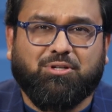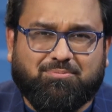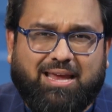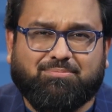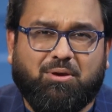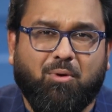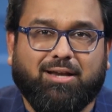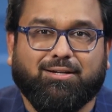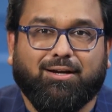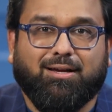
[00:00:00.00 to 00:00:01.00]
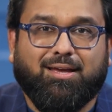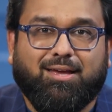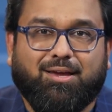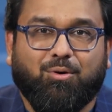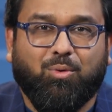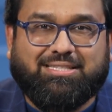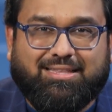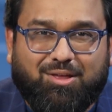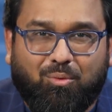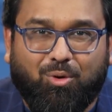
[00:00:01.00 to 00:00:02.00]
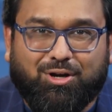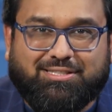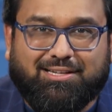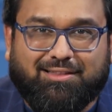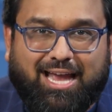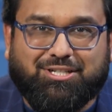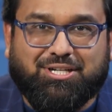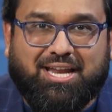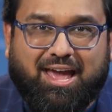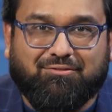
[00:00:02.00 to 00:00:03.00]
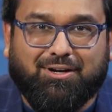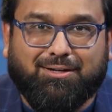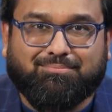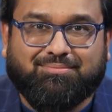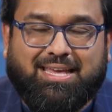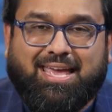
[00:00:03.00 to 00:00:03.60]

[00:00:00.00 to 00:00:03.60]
Which makes me wonder, was it the worst election ever?